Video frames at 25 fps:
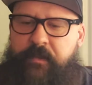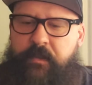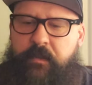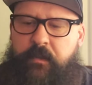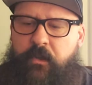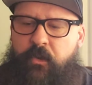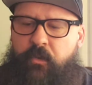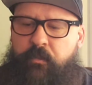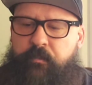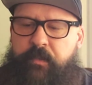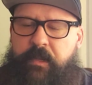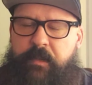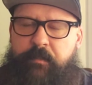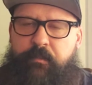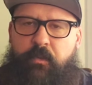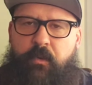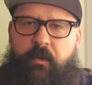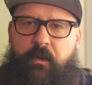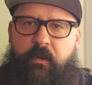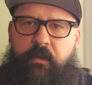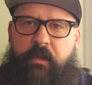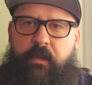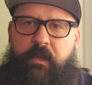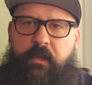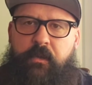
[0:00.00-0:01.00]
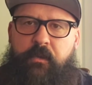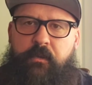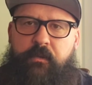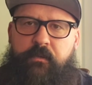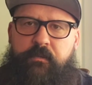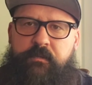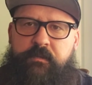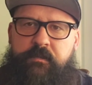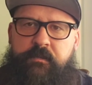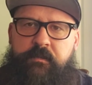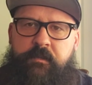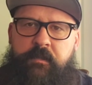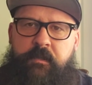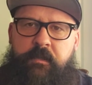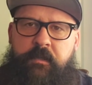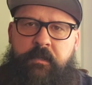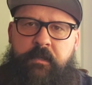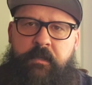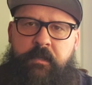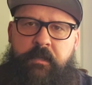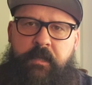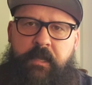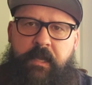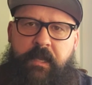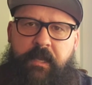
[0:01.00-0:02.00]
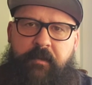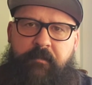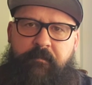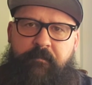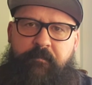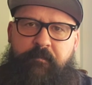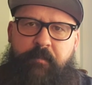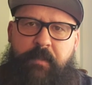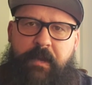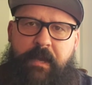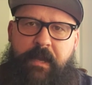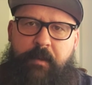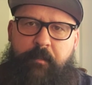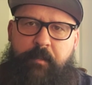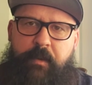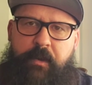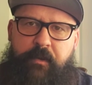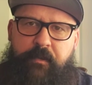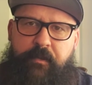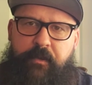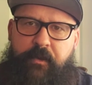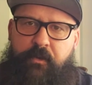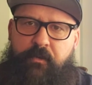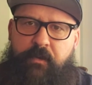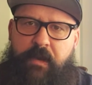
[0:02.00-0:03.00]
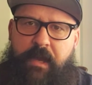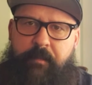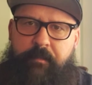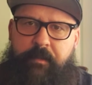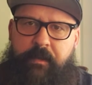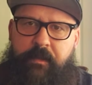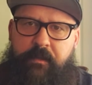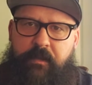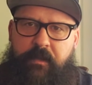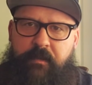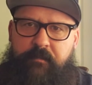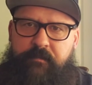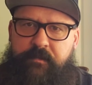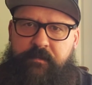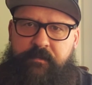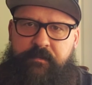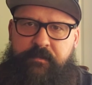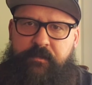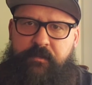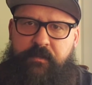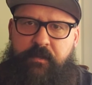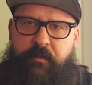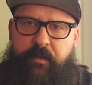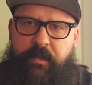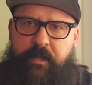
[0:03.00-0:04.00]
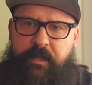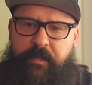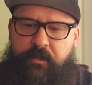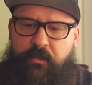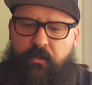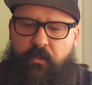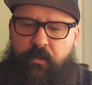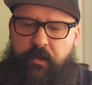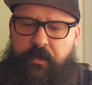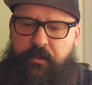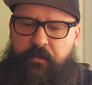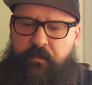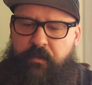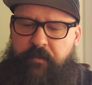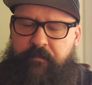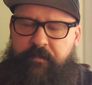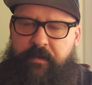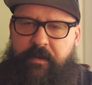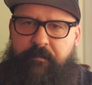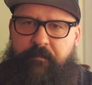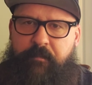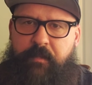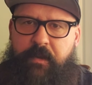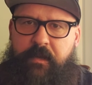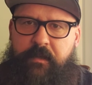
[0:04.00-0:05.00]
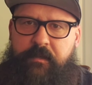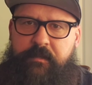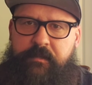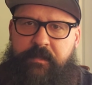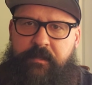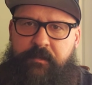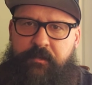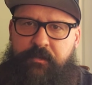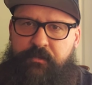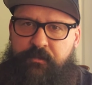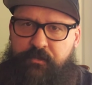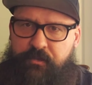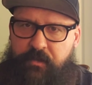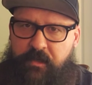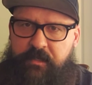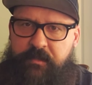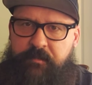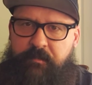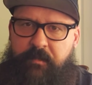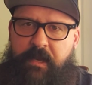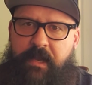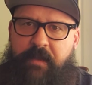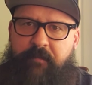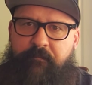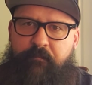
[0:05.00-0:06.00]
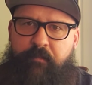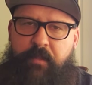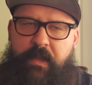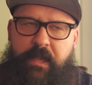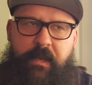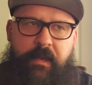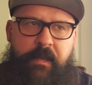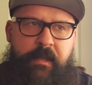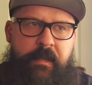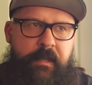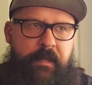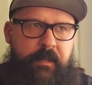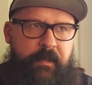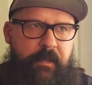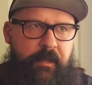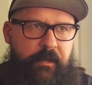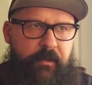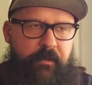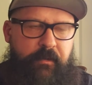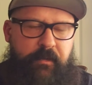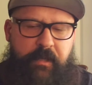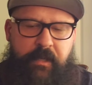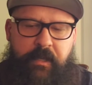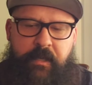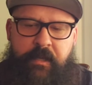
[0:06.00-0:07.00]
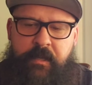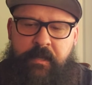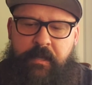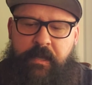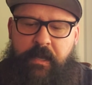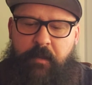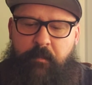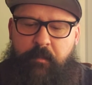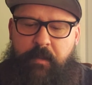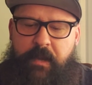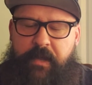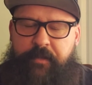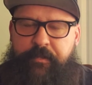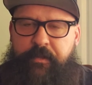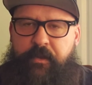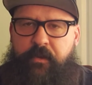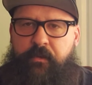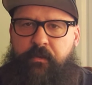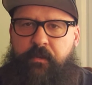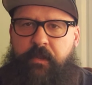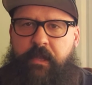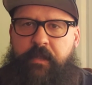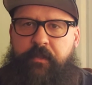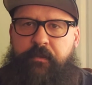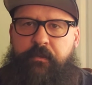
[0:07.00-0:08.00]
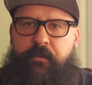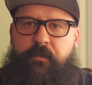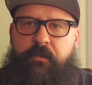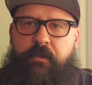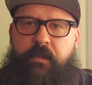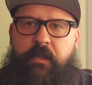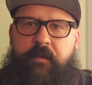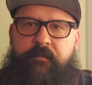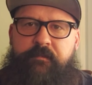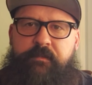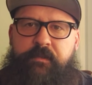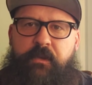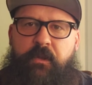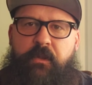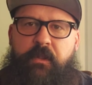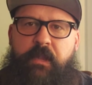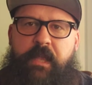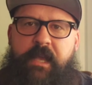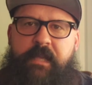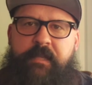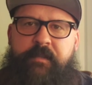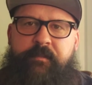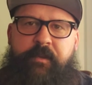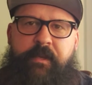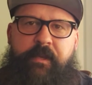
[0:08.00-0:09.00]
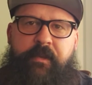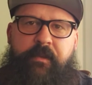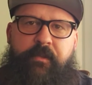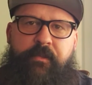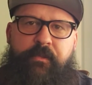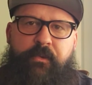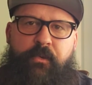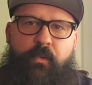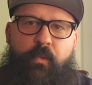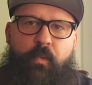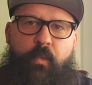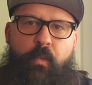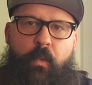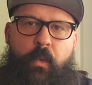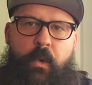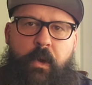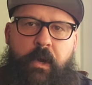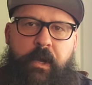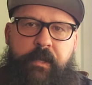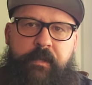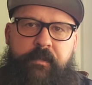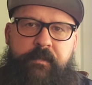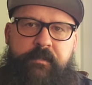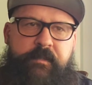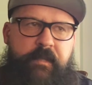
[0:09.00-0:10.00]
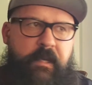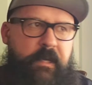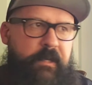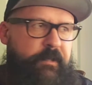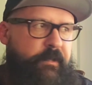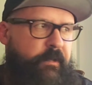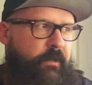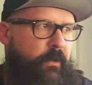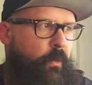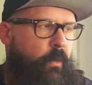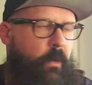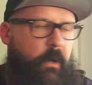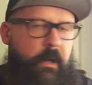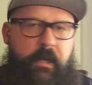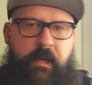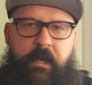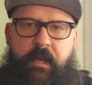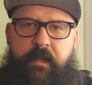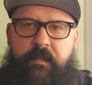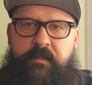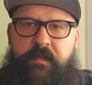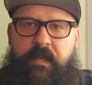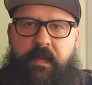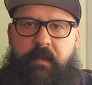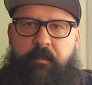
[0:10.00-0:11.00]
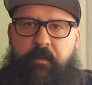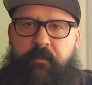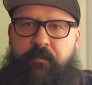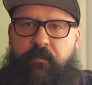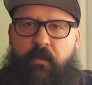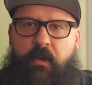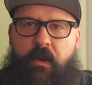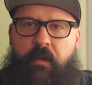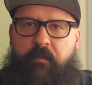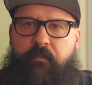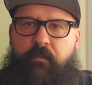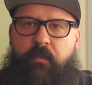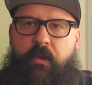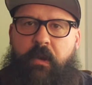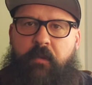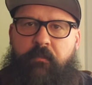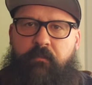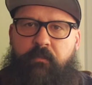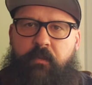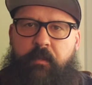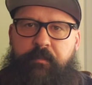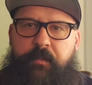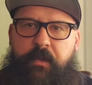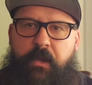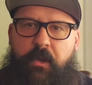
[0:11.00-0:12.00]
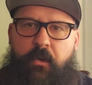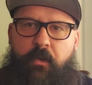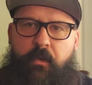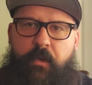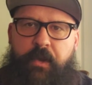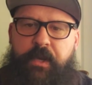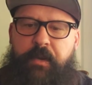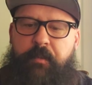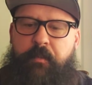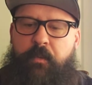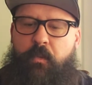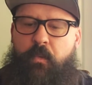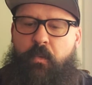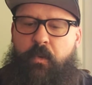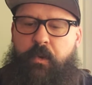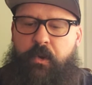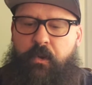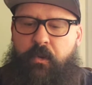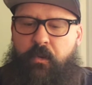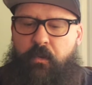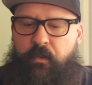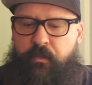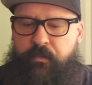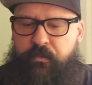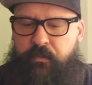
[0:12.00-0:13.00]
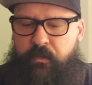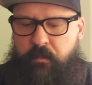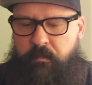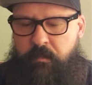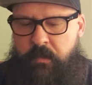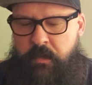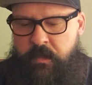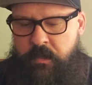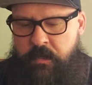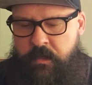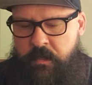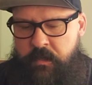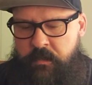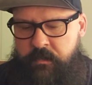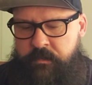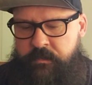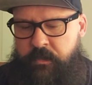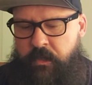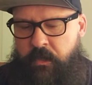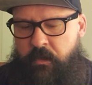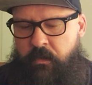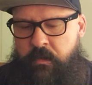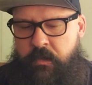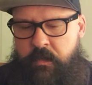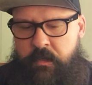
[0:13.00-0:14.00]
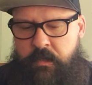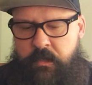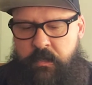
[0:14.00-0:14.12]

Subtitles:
Home Depot or Lowe's and buy a pair of their crappy gloves. They're still gonna be like $20, $25. And trust me, I'll buy their leather gloves and it'll last me through one session of working outside before I've ripped a hole in them or worn a hole through them. So